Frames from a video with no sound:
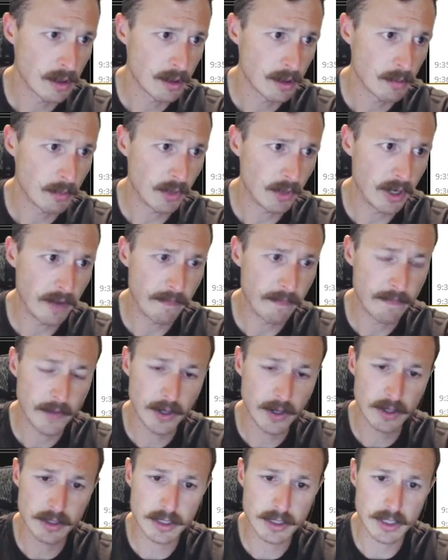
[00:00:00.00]
Play
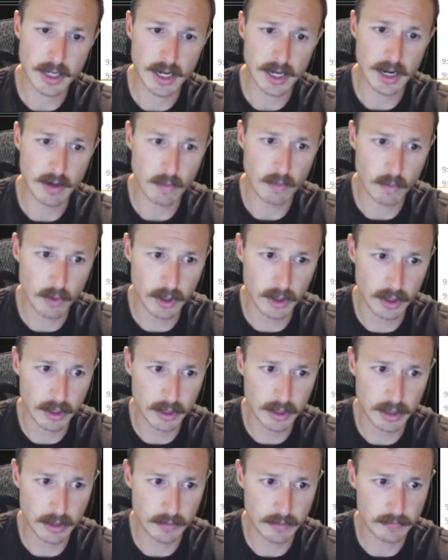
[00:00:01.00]
first, I
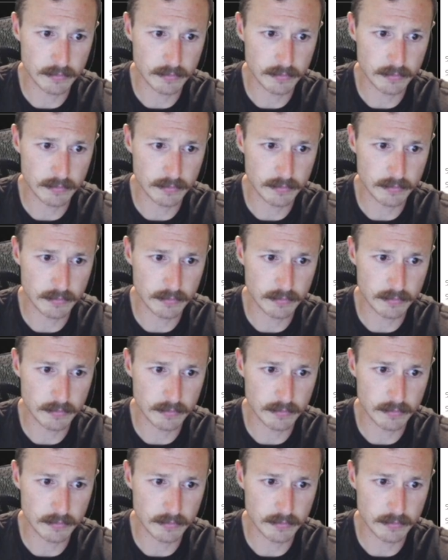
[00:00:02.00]
would.